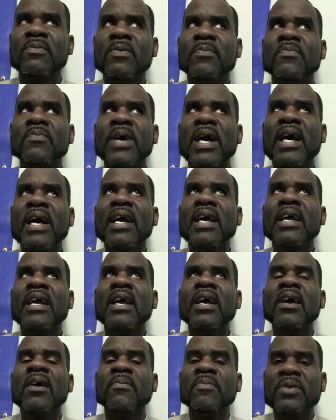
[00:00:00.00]
my
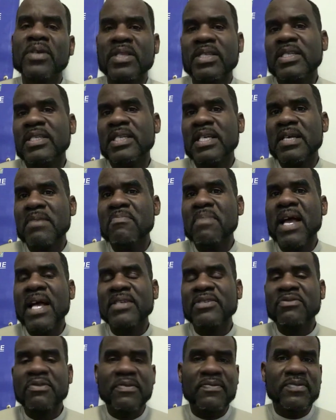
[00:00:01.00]
ability to
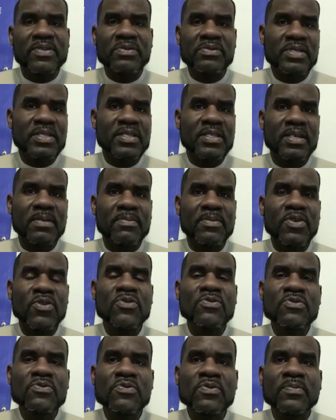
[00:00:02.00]
impact or influence
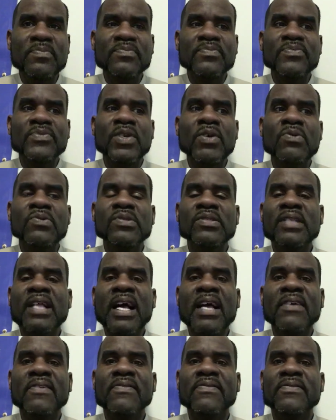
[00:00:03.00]
them? Whose
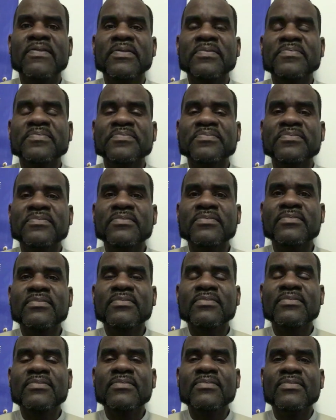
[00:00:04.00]
life
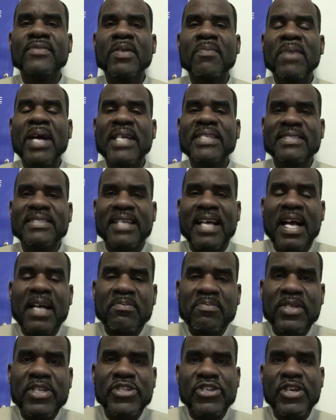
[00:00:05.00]
might
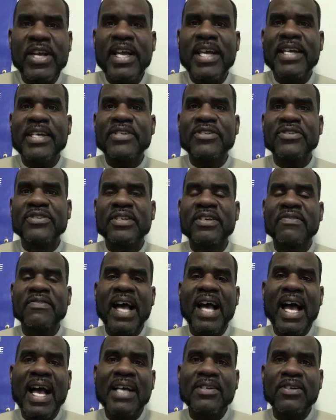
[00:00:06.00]
not be changed if
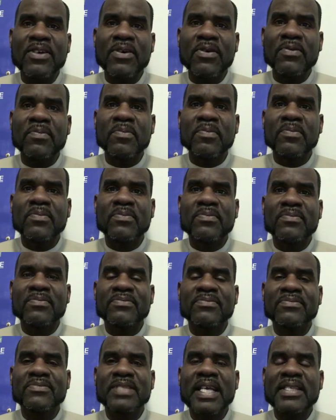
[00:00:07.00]
I don't
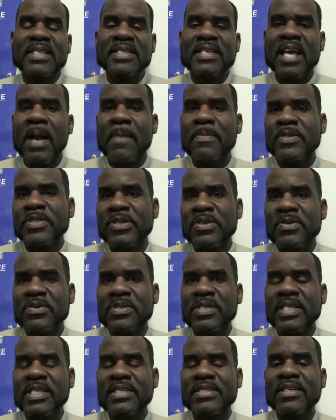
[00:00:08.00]
take the
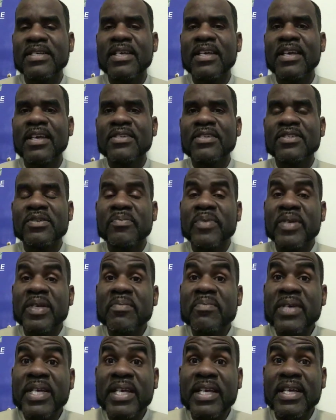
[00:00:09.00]
opportunities to be
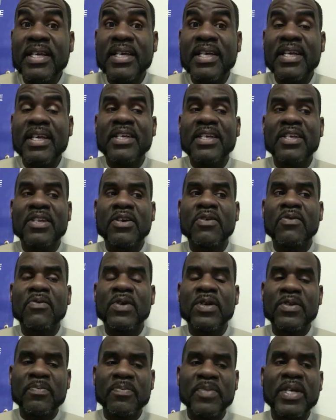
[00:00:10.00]
me? One
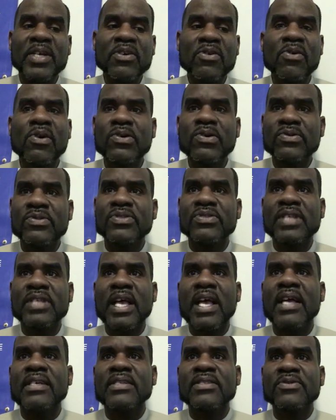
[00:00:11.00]
of the big quotes
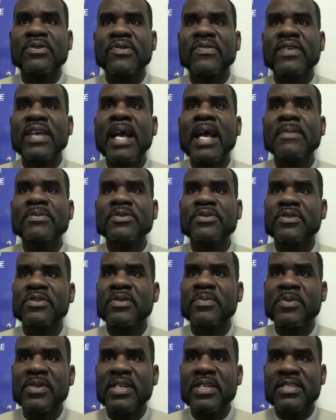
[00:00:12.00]
that is sort of captured in the
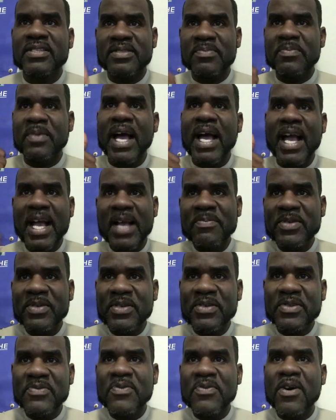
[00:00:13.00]
book, it's behind me
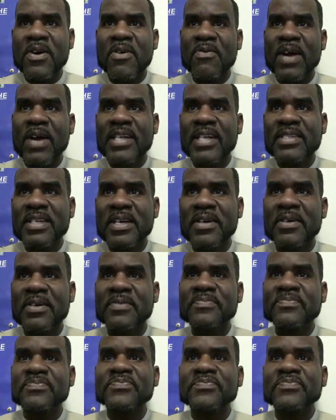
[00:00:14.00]
on the wall right there.